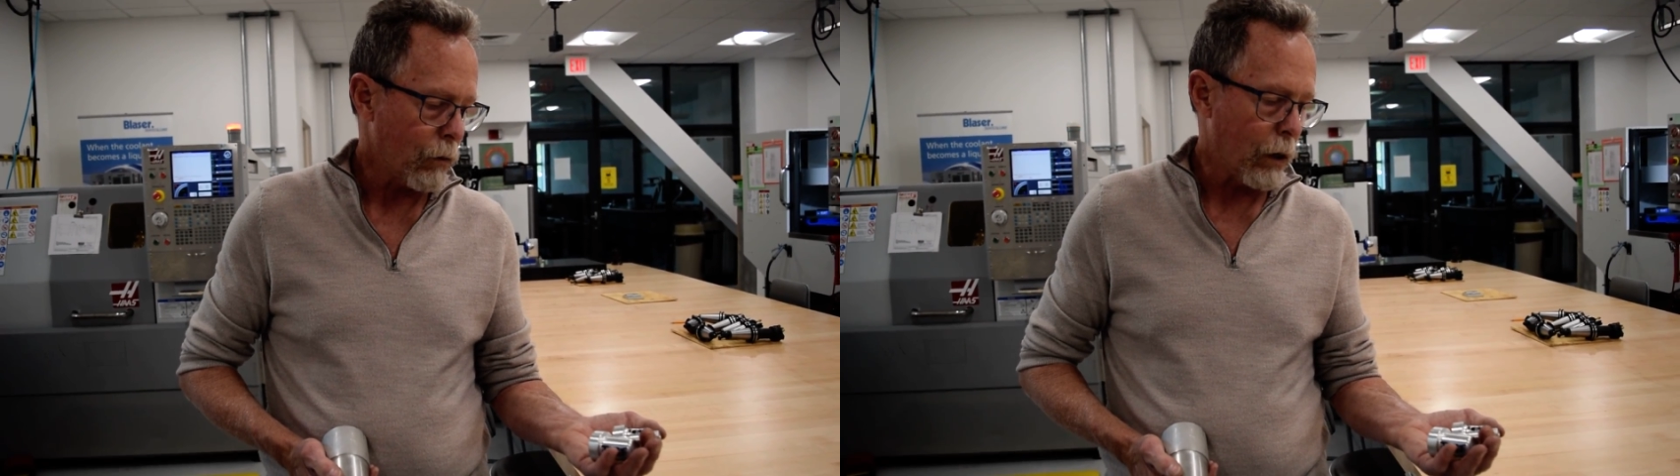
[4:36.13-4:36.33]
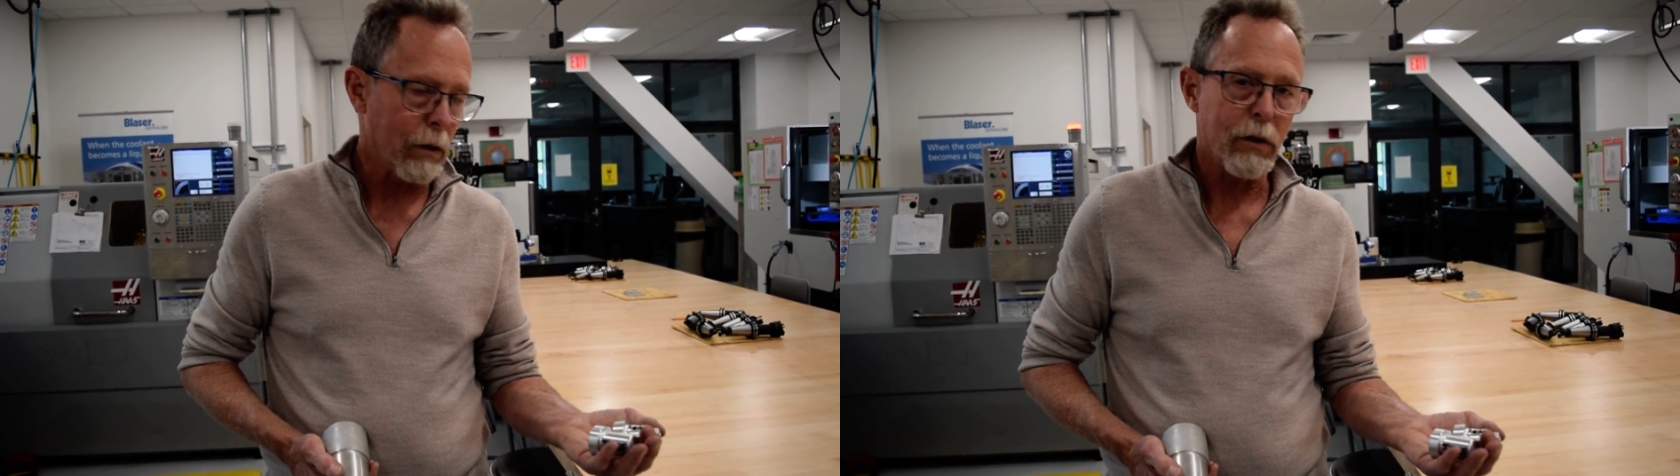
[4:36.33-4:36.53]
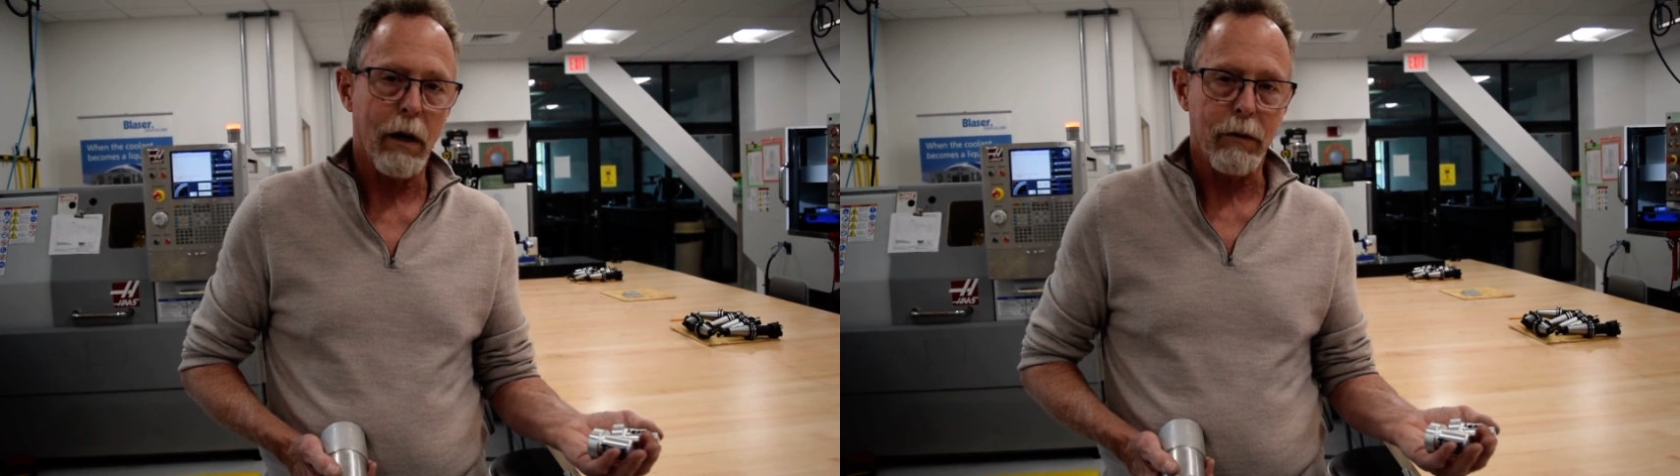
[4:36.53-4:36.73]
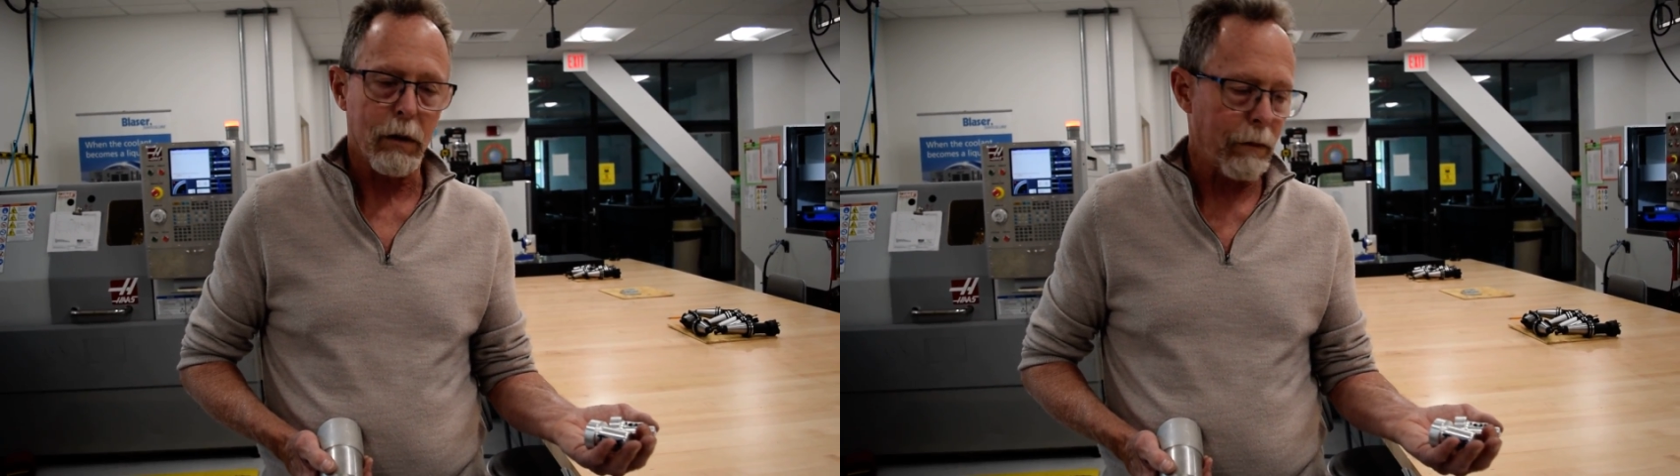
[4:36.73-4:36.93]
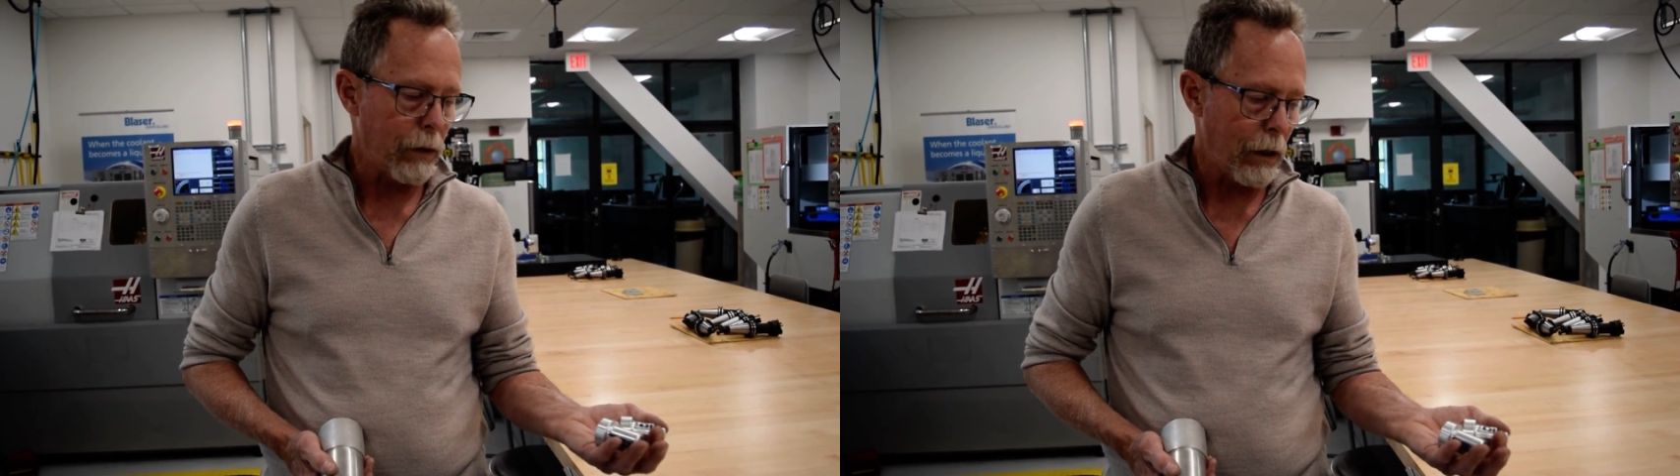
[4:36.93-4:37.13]
run
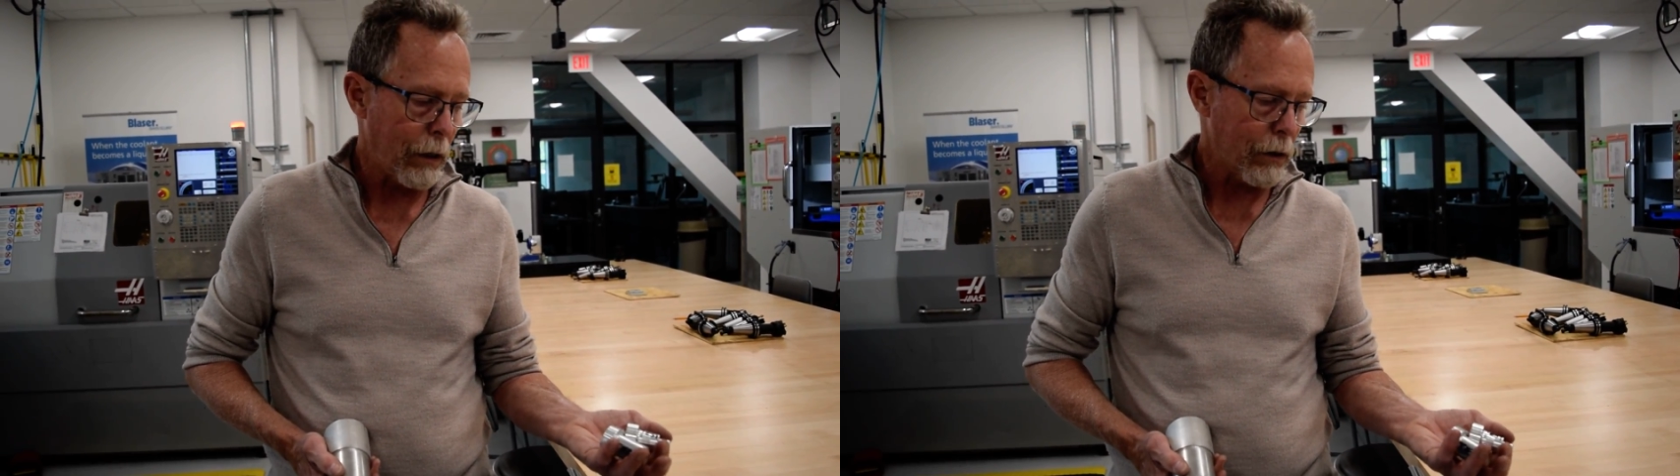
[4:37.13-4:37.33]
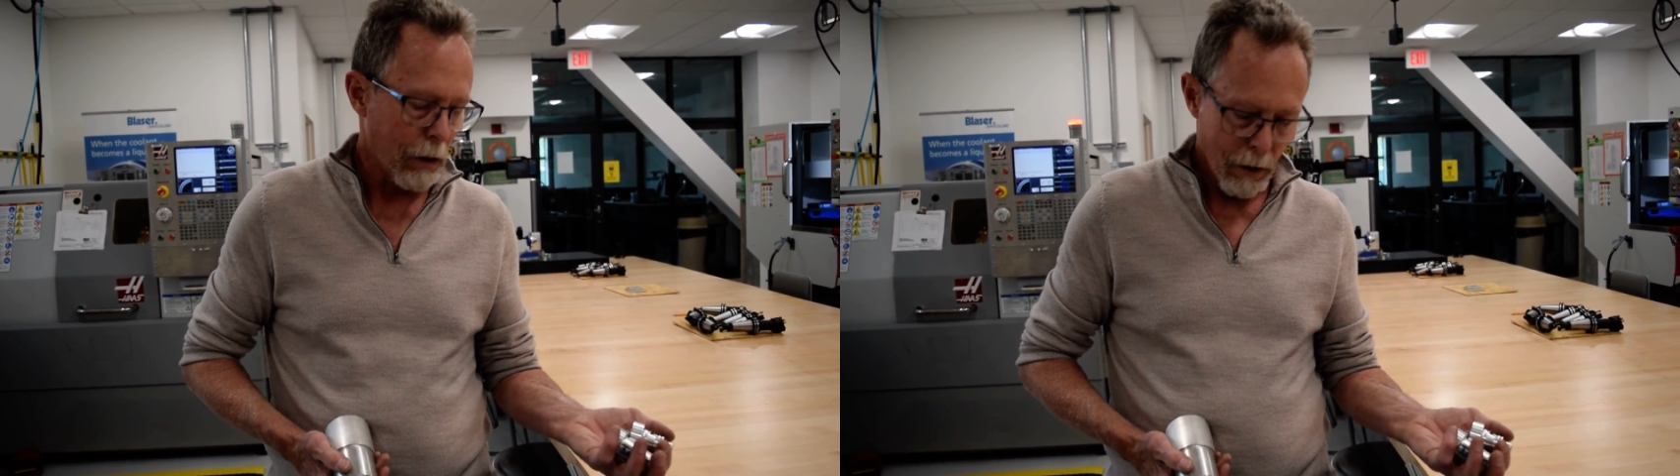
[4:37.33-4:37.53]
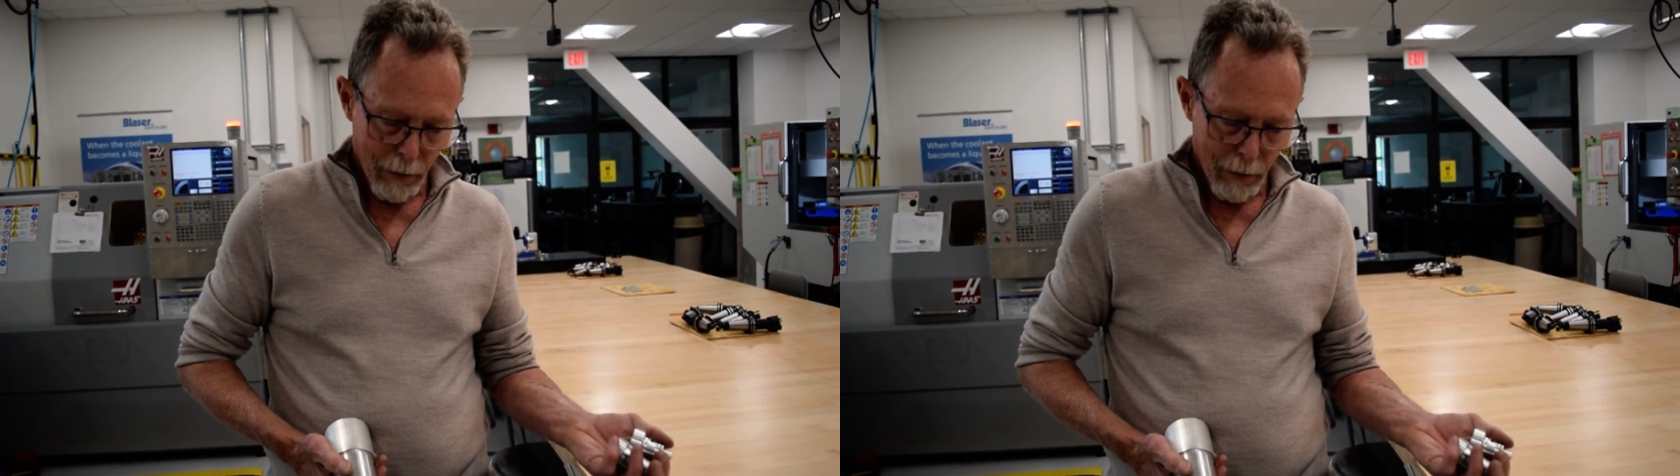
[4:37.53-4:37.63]
several of these.